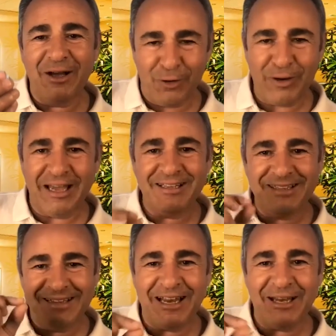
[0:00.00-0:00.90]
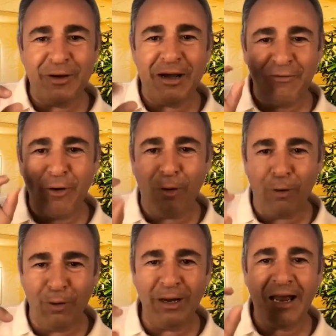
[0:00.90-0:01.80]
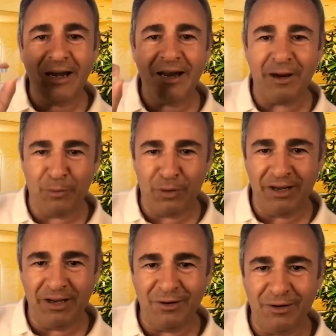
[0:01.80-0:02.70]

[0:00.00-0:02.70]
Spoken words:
Okay, there you have whole and harmony.